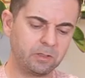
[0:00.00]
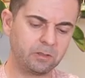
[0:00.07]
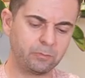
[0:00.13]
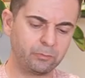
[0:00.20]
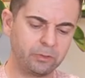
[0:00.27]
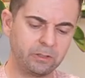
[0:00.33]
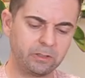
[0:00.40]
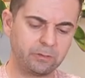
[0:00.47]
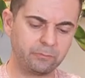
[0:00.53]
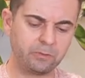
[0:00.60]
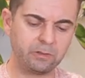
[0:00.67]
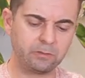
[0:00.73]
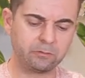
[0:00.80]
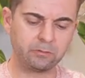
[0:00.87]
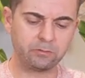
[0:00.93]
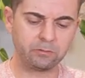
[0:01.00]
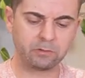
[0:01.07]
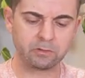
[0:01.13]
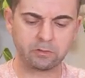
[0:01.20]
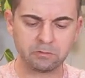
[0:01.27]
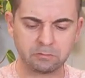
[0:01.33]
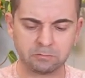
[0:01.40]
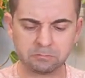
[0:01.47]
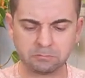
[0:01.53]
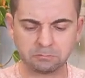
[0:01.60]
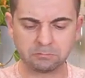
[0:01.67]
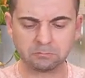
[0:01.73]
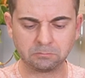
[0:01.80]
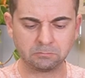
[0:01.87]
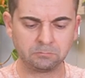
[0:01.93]
I'm gonna break up these roots,
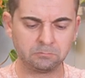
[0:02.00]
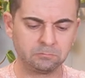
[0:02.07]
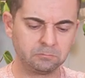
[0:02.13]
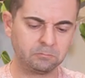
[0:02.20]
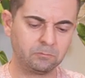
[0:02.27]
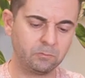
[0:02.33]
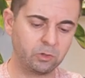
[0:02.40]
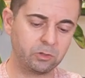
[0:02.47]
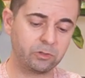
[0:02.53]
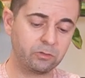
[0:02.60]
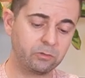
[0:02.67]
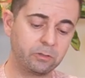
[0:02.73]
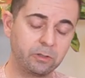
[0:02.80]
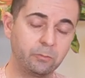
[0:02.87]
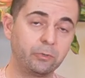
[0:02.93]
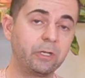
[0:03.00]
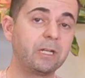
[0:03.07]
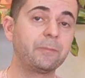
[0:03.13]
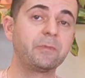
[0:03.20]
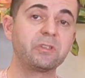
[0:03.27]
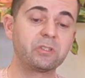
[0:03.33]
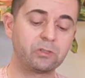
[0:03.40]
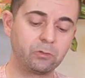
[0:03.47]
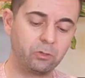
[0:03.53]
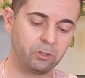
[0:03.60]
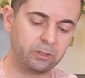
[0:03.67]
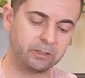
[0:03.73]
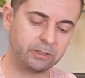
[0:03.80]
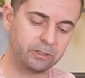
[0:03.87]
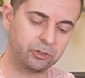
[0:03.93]
or sorry, break up the
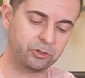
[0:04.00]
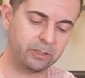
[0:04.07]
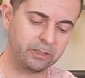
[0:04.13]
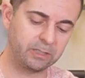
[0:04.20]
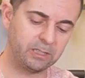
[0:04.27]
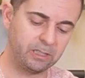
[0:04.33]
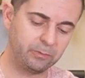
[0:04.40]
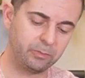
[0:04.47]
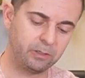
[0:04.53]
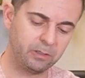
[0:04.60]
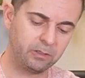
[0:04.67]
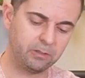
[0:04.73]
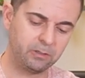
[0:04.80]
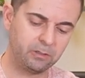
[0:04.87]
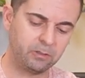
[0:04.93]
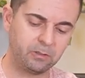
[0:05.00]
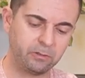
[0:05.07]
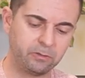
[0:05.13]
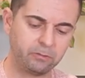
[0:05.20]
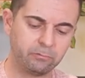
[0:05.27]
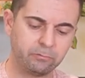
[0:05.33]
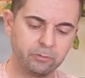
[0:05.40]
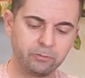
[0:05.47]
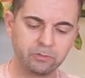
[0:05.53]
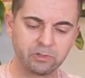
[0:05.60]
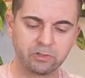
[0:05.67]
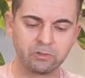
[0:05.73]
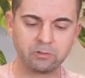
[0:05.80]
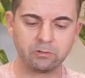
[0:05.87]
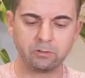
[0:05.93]
soil. I'm gonna try and keep the
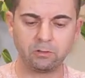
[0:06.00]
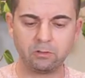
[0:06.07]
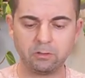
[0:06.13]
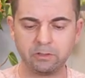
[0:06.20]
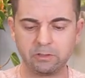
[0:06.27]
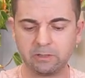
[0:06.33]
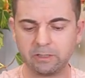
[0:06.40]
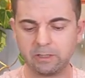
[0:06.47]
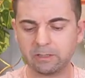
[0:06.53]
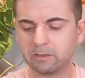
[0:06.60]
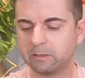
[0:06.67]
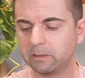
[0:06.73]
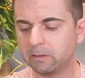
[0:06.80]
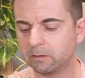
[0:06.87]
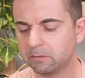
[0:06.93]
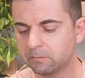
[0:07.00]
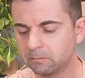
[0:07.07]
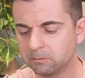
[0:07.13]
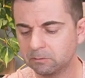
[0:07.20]
roots all intact here.